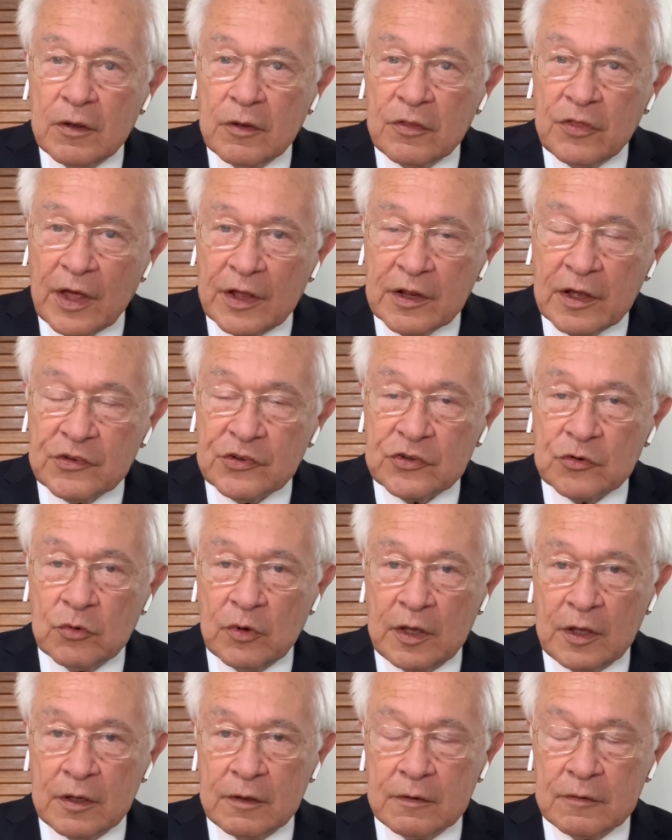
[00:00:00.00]
That has to
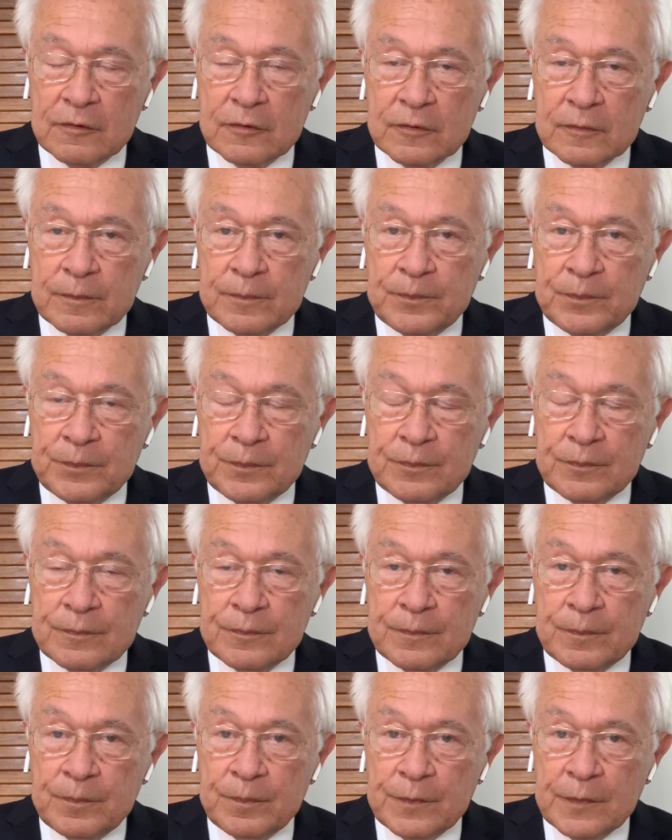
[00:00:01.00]
end.
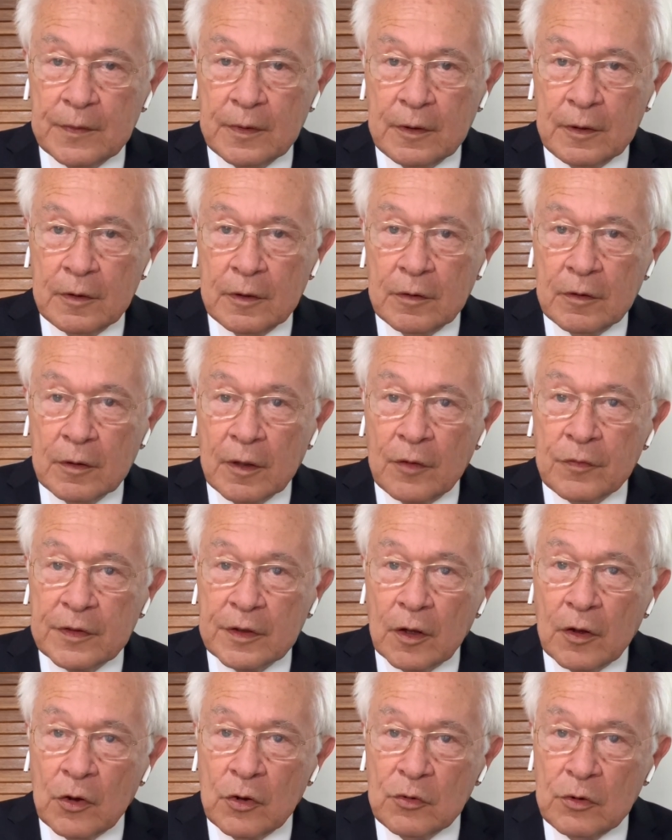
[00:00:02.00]
And
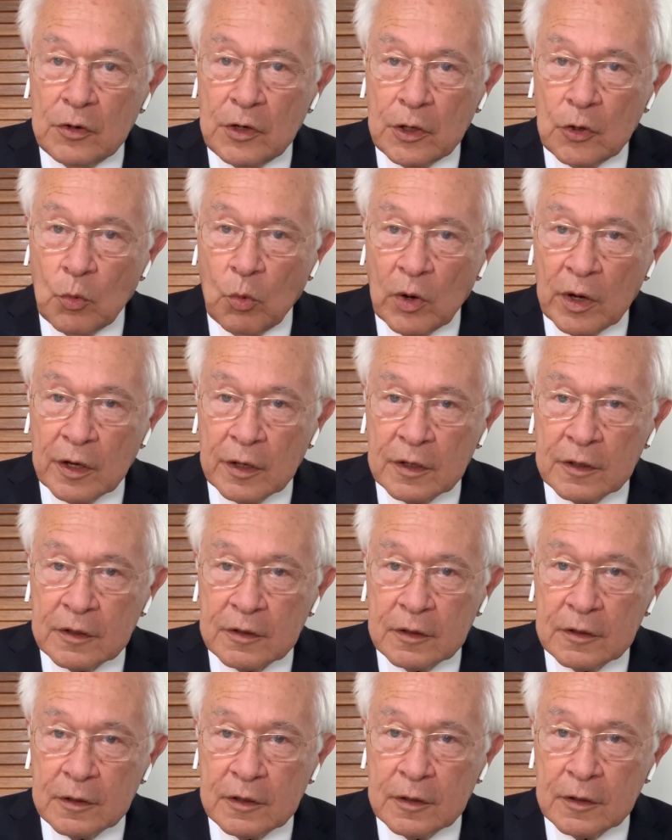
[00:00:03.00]
the only
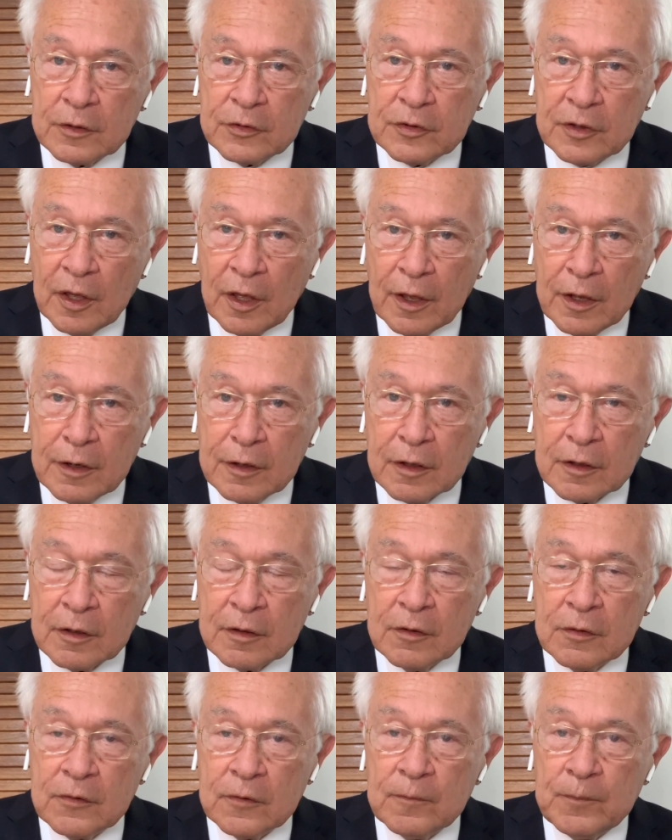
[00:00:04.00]
way it can
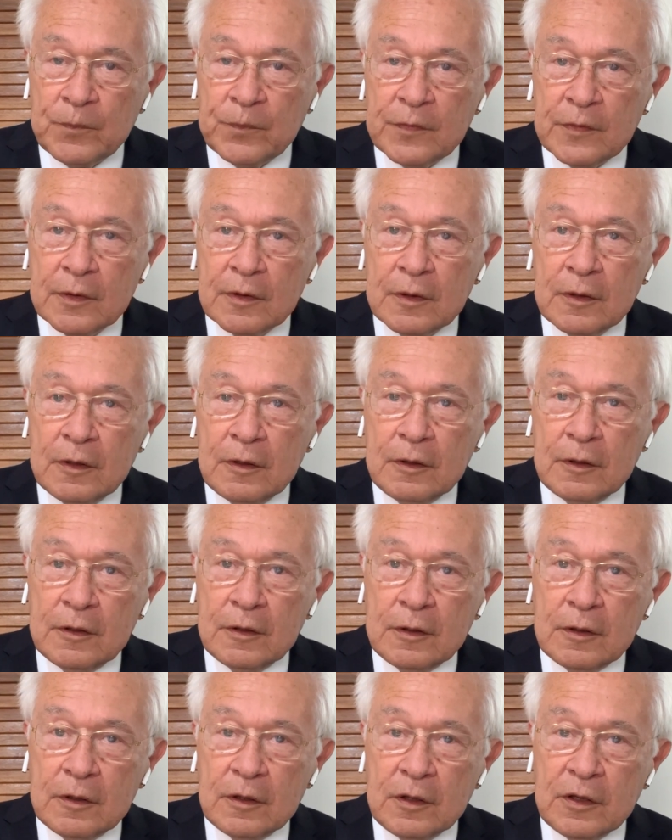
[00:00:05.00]
end
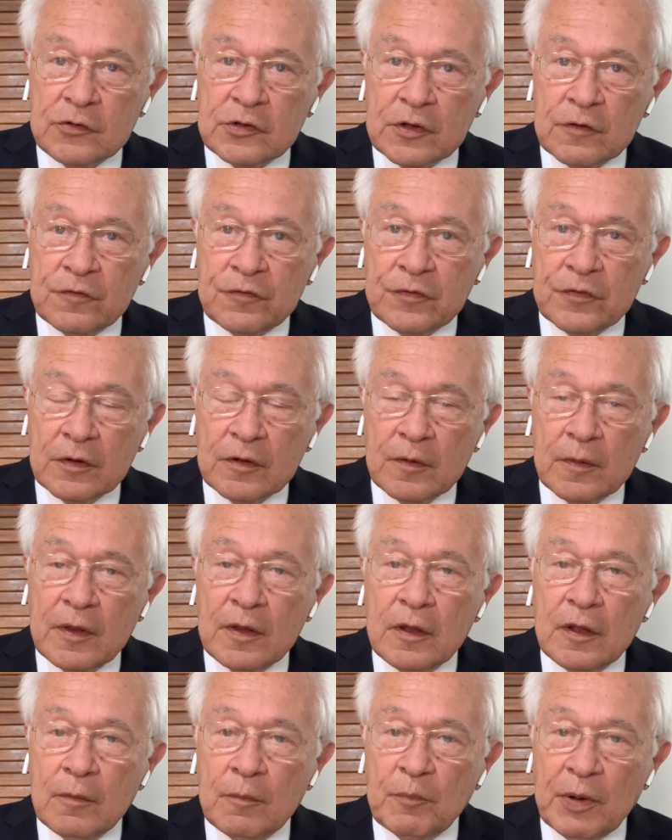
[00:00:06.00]
is if
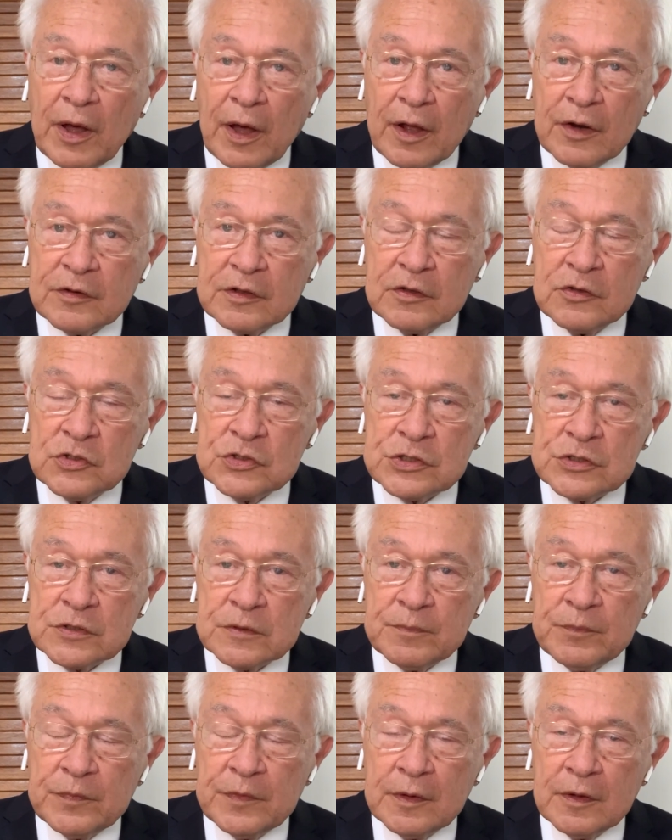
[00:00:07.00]
parties,
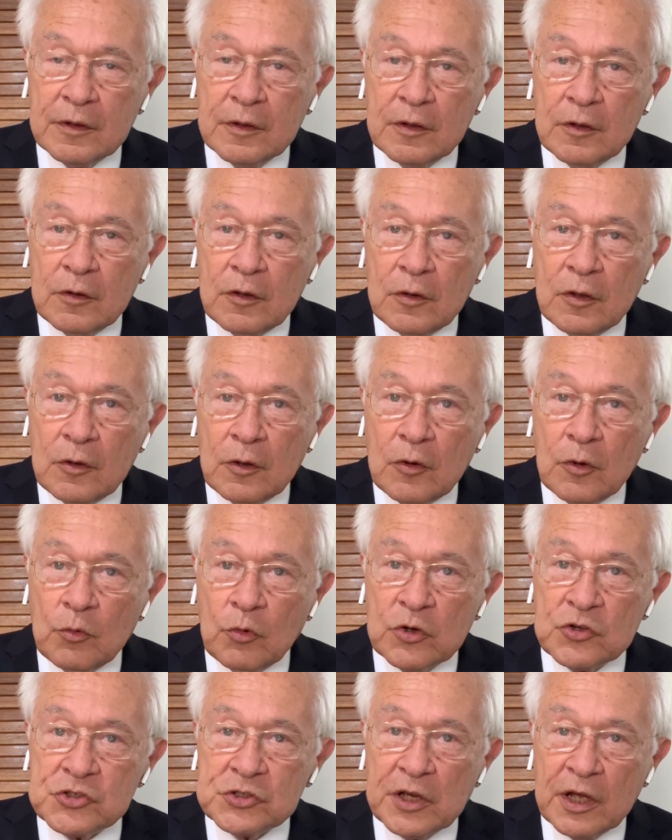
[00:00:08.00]

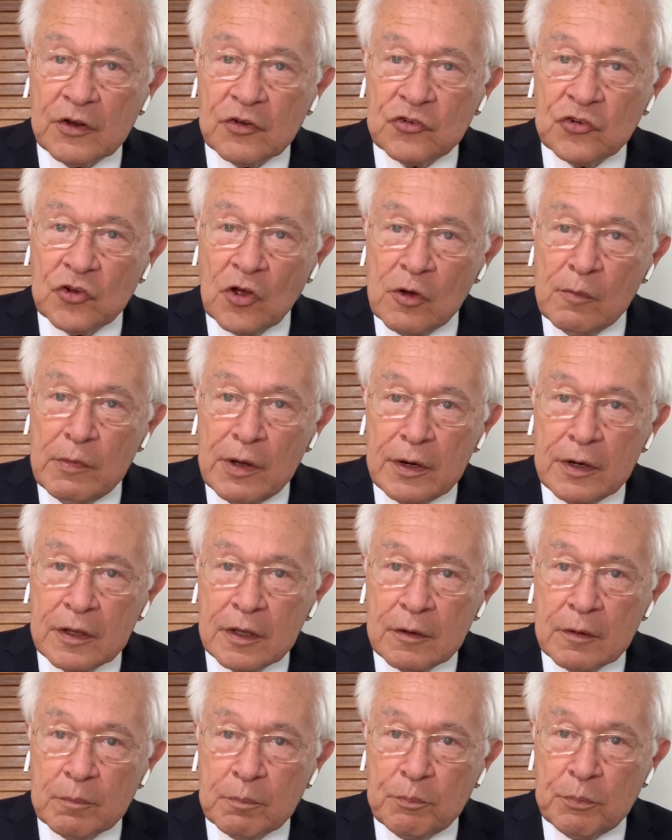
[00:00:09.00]
which get so
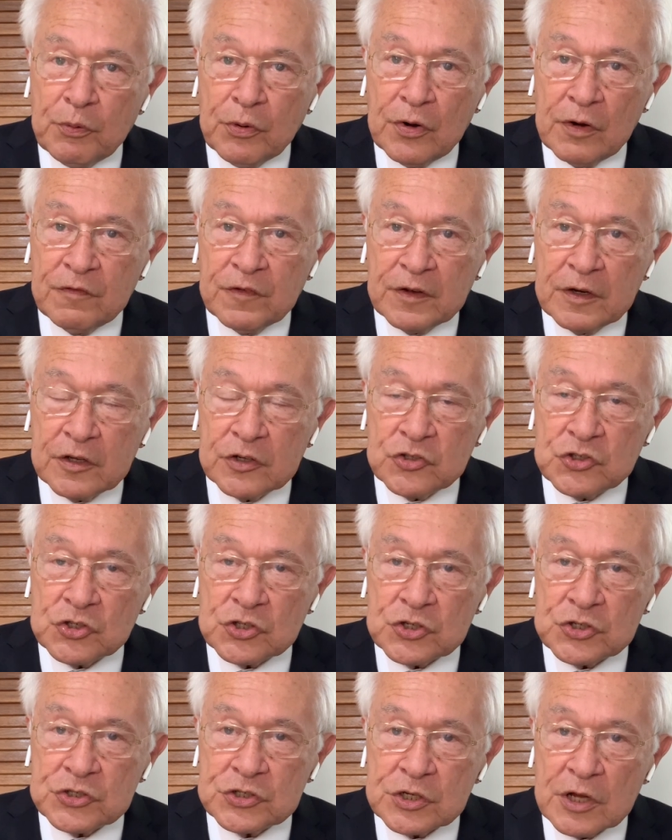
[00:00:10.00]
many
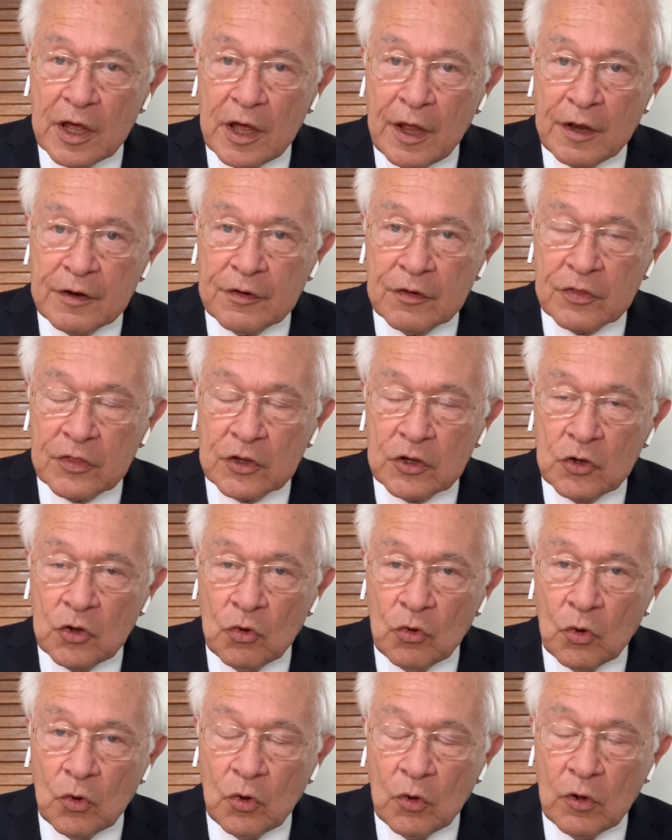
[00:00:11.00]
privileges under the
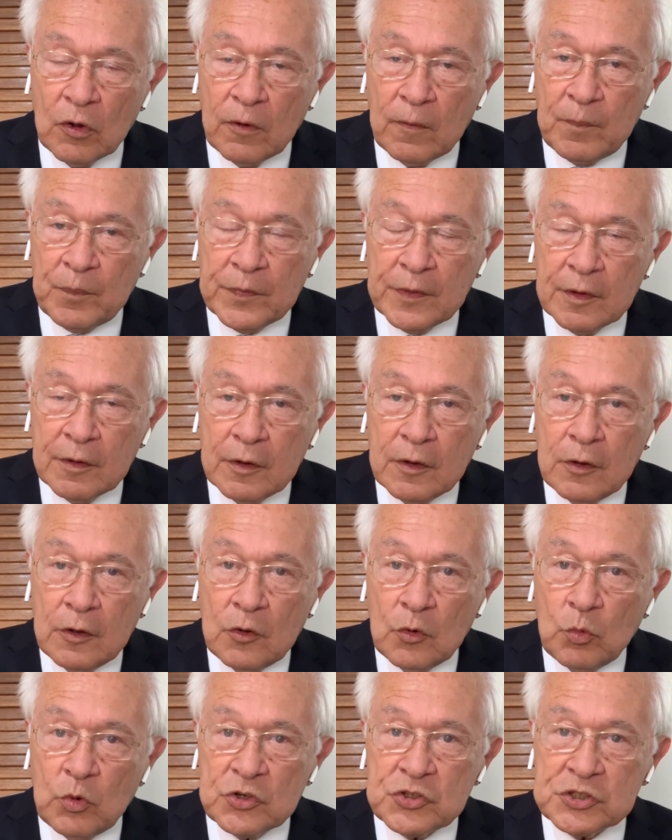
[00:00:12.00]
law,
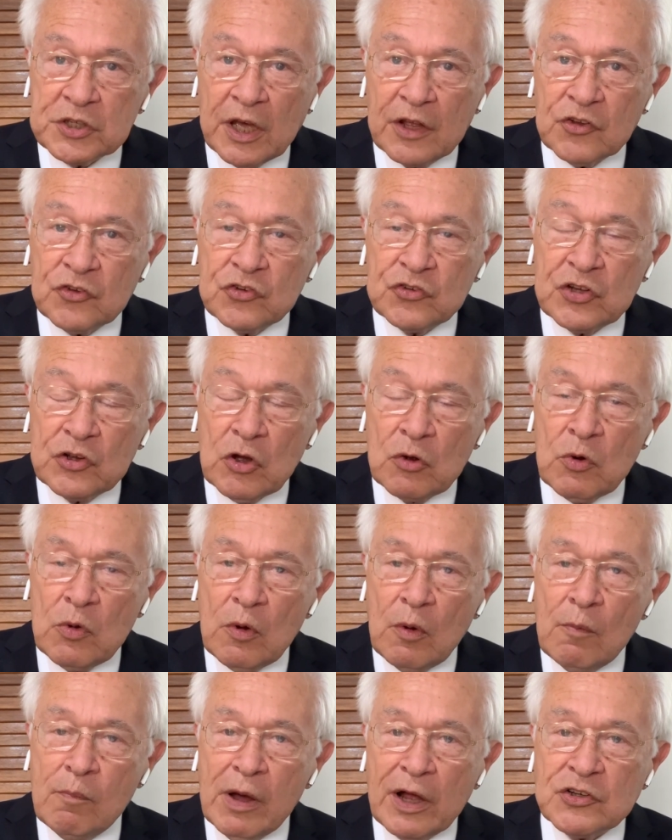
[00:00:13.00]
which get
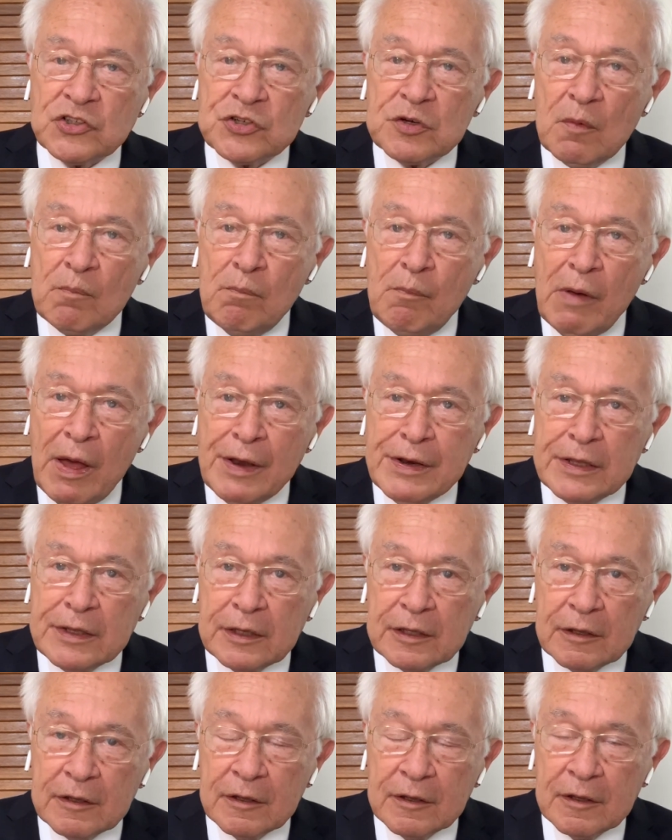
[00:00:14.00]
so much
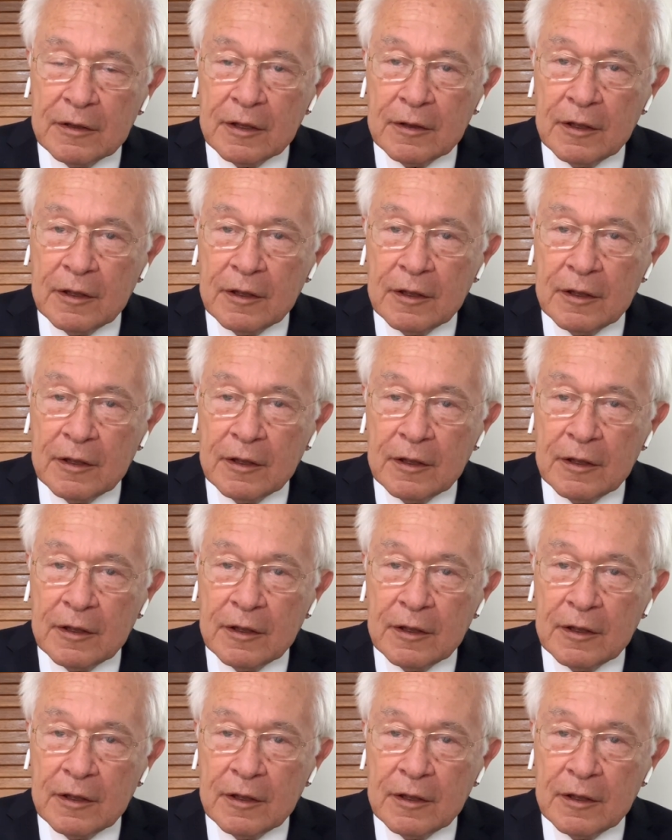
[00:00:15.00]
money